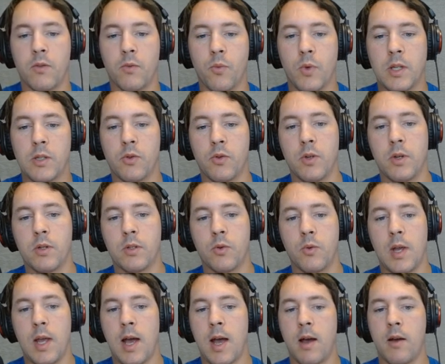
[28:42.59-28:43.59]
And so
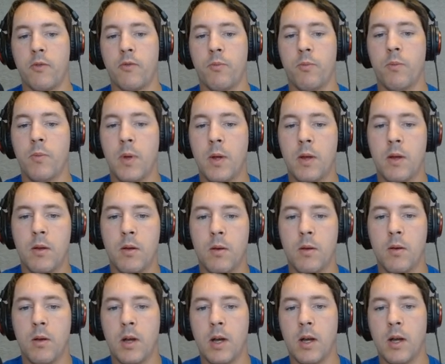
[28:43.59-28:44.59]
we have
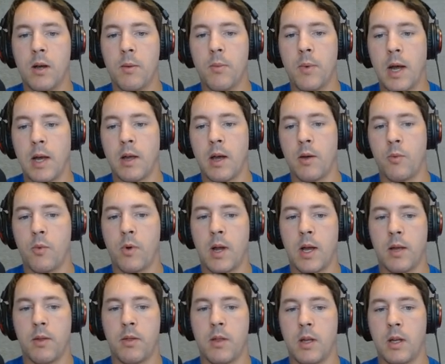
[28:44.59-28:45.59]
what
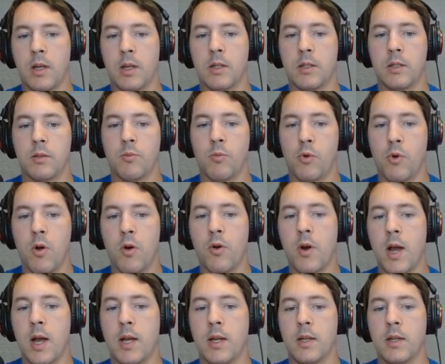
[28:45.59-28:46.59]
I think is
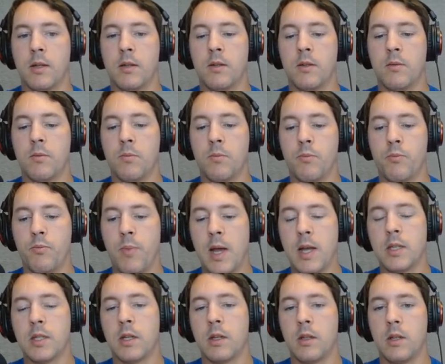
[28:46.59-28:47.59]
Moroni
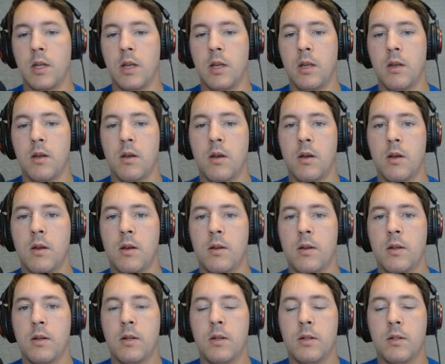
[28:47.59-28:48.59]
basically
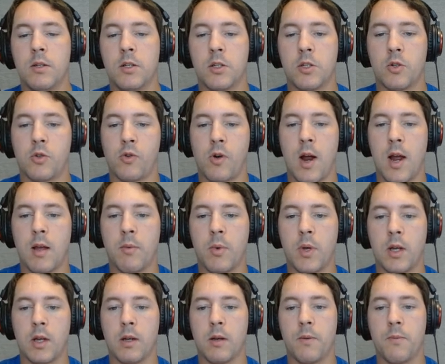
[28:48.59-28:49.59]

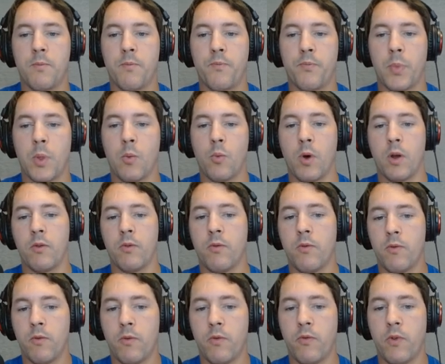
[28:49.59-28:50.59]
describing what
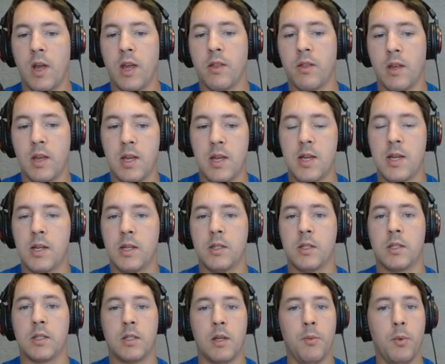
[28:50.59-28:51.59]
faith
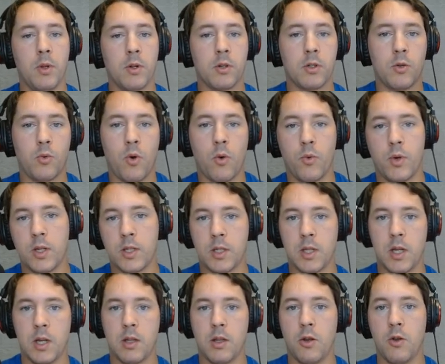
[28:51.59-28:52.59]
is, similar to what we
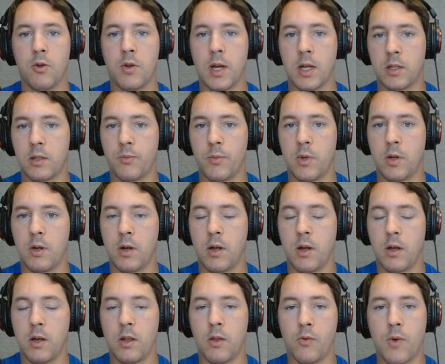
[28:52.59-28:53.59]
see in the New Testament,
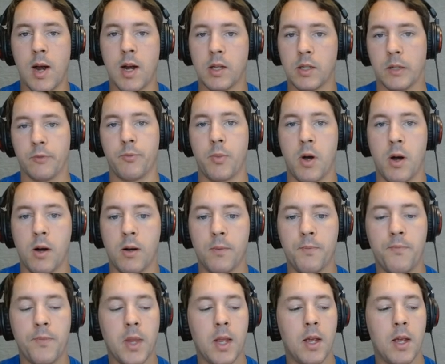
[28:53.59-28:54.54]
in the writings of Paul.